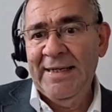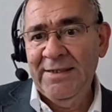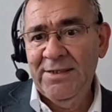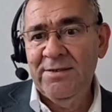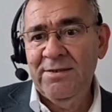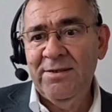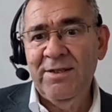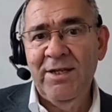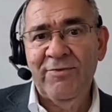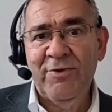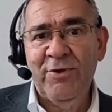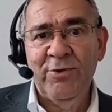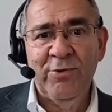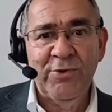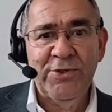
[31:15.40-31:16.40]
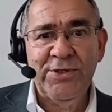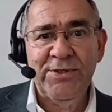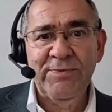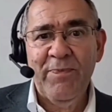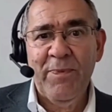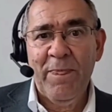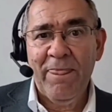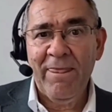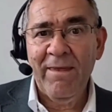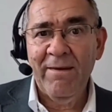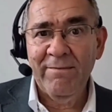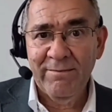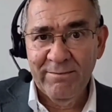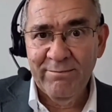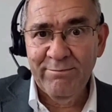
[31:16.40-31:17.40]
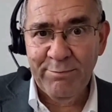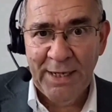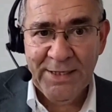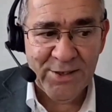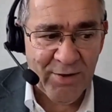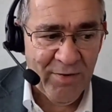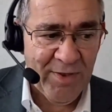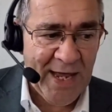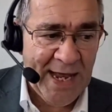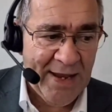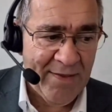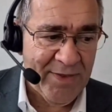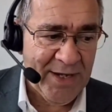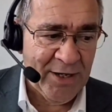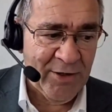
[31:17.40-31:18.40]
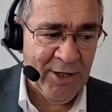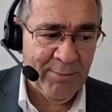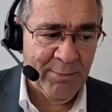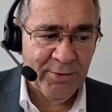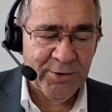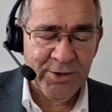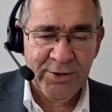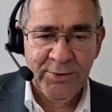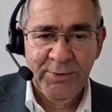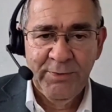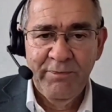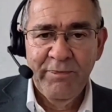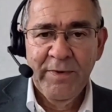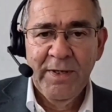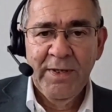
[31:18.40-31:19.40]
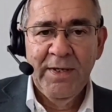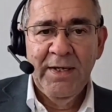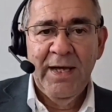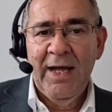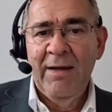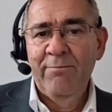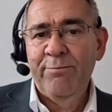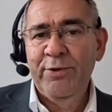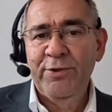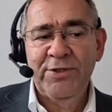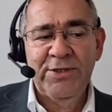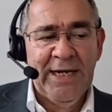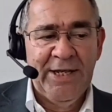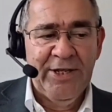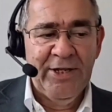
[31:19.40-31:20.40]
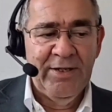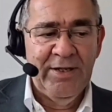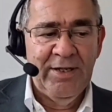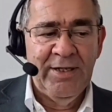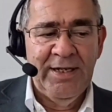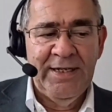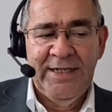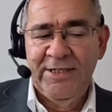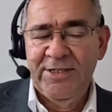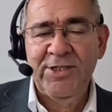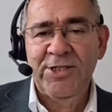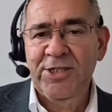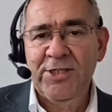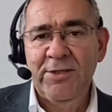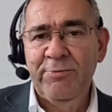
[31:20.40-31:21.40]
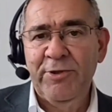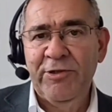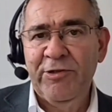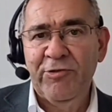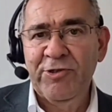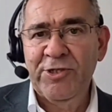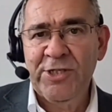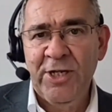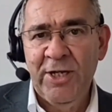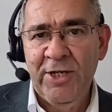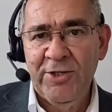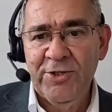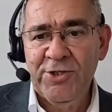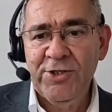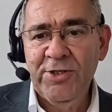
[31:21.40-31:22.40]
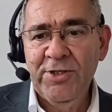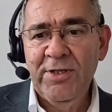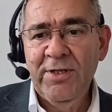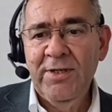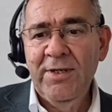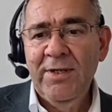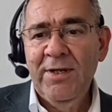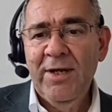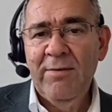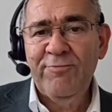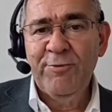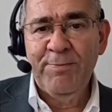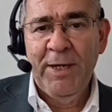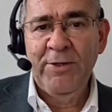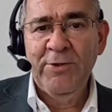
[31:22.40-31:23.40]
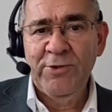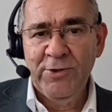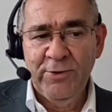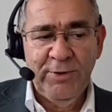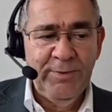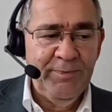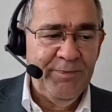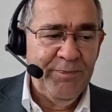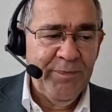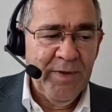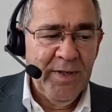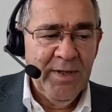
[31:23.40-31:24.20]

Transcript: And of course, based on that, they're able to put together an interdisciplinary research proposal.